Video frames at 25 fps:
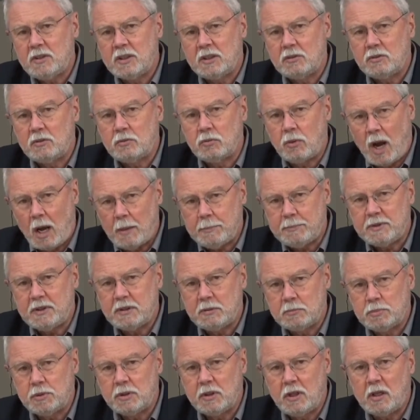that dropped
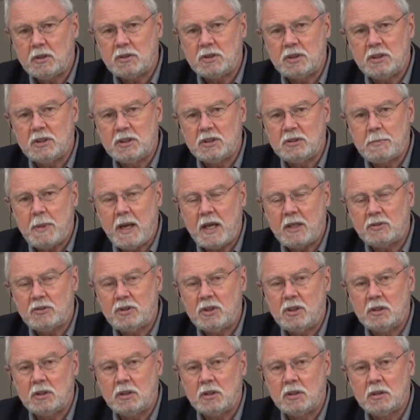in production this
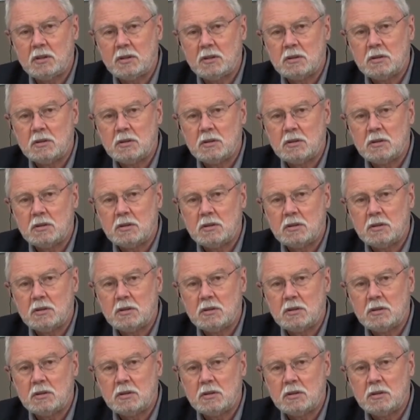past year?